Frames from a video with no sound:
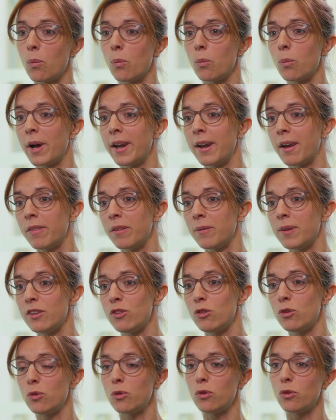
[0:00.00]
What are the
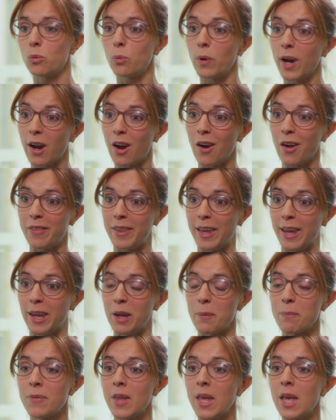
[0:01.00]
issues? Where are
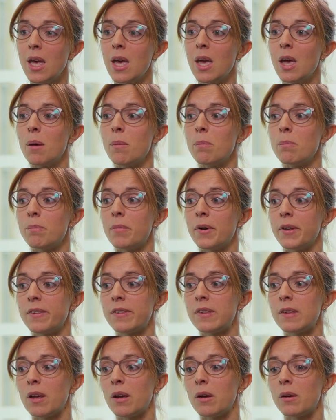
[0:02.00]
they?
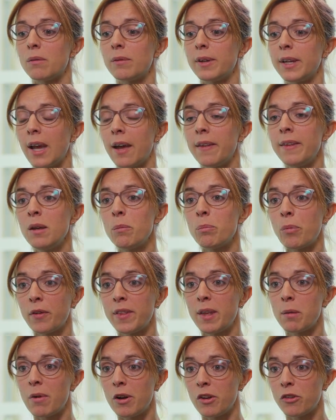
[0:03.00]
But regarding
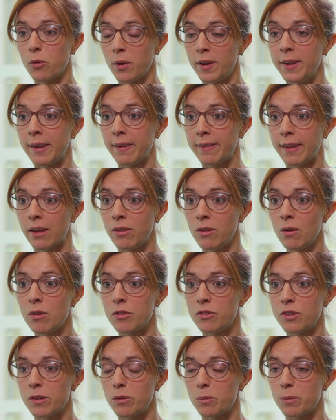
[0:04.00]
portable screening
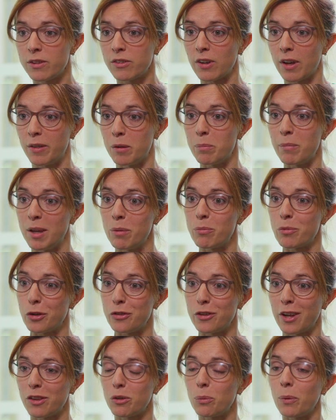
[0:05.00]
technologies, which are the main
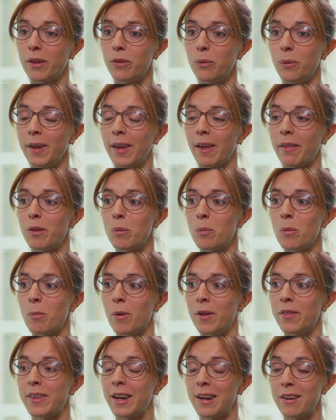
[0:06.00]
projects we are doing at the
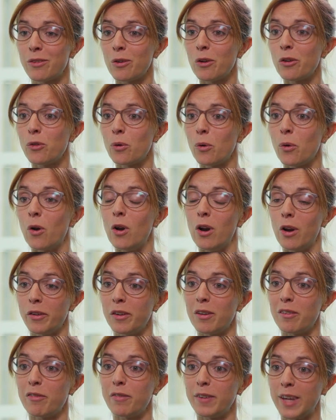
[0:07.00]
moment, there is also a lot
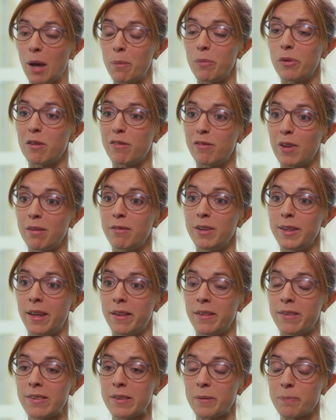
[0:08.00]
of gaps of
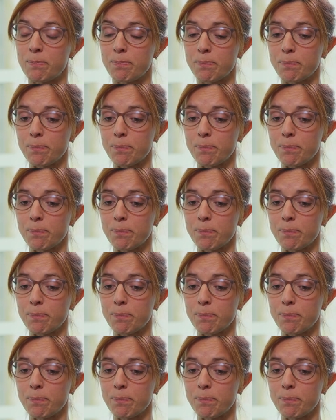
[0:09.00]
evidence.